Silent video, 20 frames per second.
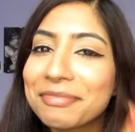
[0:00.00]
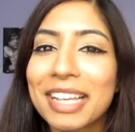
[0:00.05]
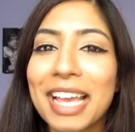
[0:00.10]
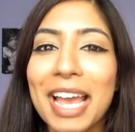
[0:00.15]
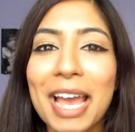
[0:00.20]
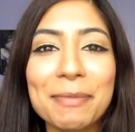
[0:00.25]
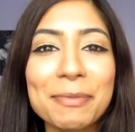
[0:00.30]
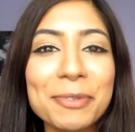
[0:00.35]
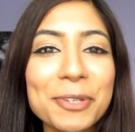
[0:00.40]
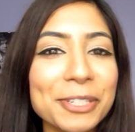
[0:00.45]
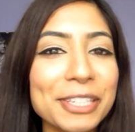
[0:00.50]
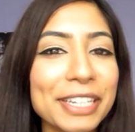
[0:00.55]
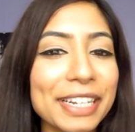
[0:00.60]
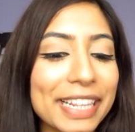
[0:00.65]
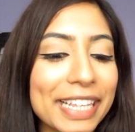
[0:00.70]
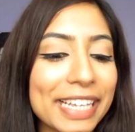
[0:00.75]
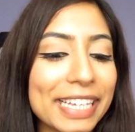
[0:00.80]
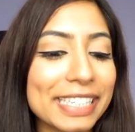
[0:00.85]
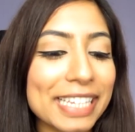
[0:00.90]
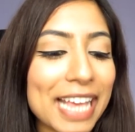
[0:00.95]
I'm
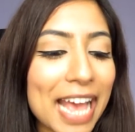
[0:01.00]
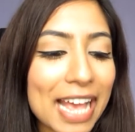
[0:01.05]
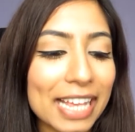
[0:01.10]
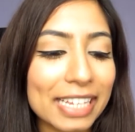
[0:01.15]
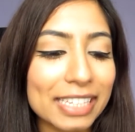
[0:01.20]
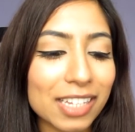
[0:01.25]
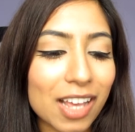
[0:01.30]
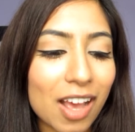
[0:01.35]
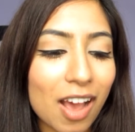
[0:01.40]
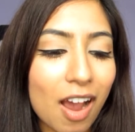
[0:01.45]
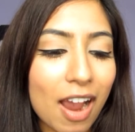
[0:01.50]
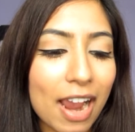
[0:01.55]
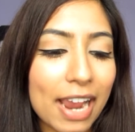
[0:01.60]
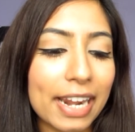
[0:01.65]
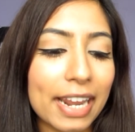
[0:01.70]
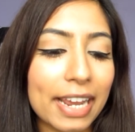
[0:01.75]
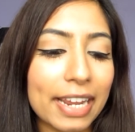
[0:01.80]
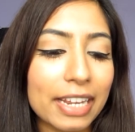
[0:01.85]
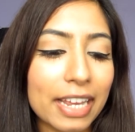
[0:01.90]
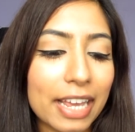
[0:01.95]
using this as a
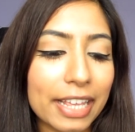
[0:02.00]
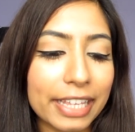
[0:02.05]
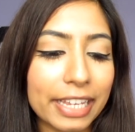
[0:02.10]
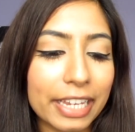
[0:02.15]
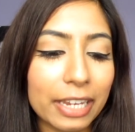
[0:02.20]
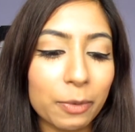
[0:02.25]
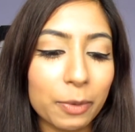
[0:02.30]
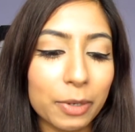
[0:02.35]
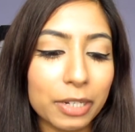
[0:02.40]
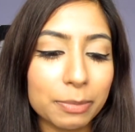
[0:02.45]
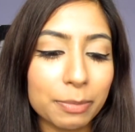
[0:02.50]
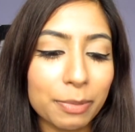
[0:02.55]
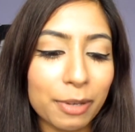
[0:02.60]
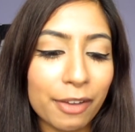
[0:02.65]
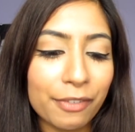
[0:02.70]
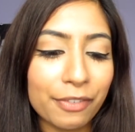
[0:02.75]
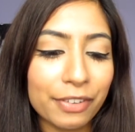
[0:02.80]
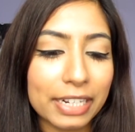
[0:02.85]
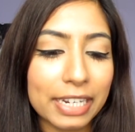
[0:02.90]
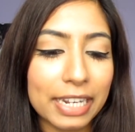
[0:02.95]
highlight. I think it works
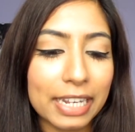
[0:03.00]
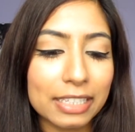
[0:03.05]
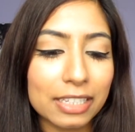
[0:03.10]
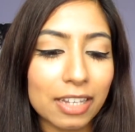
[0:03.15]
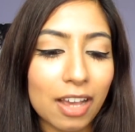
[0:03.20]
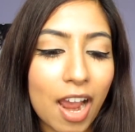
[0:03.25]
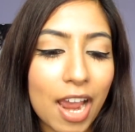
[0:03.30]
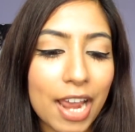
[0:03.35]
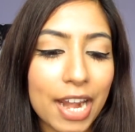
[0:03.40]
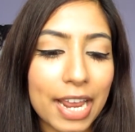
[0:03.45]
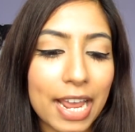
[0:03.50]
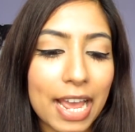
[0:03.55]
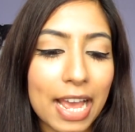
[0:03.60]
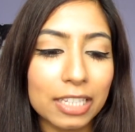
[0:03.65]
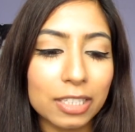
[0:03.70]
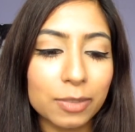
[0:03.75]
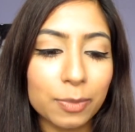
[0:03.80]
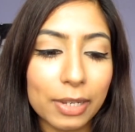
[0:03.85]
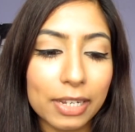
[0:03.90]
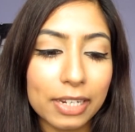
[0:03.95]
perfectly as a highlight
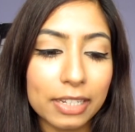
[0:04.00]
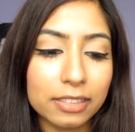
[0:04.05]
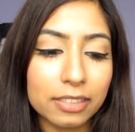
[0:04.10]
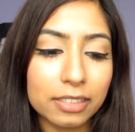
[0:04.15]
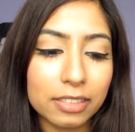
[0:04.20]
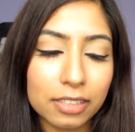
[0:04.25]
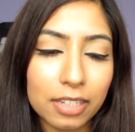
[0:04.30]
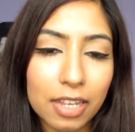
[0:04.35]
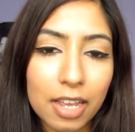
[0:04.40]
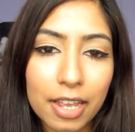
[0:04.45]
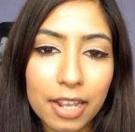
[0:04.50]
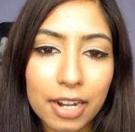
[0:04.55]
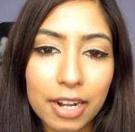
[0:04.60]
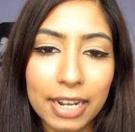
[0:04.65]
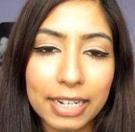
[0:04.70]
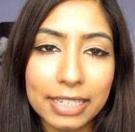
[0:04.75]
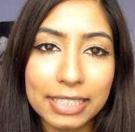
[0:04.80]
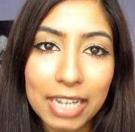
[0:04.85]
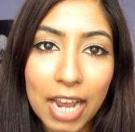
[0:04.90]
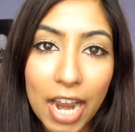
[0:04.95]
as well as a
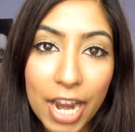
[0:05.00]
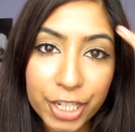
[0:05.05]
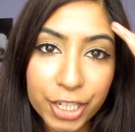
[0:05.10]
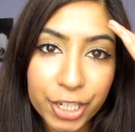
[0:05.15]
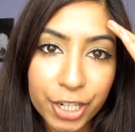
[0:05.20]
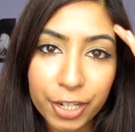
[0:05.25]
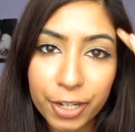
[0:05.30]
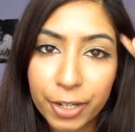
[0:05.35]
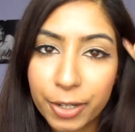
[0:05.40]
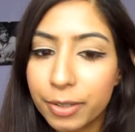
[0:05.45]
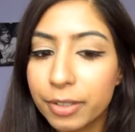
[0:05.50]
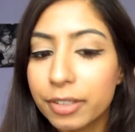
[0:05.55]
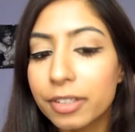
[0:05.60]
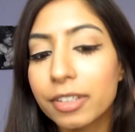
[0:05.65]
nice eyeshadow.